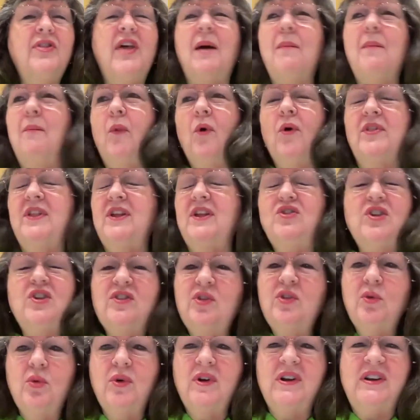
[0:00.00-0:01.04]
that more than
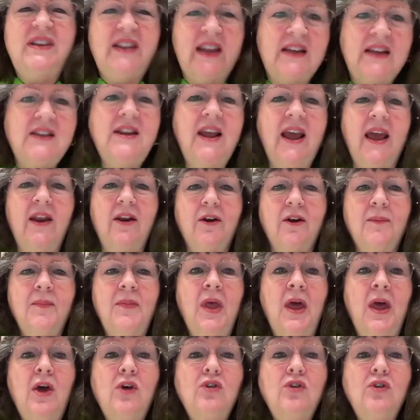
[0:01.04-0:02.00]
just the word dictator.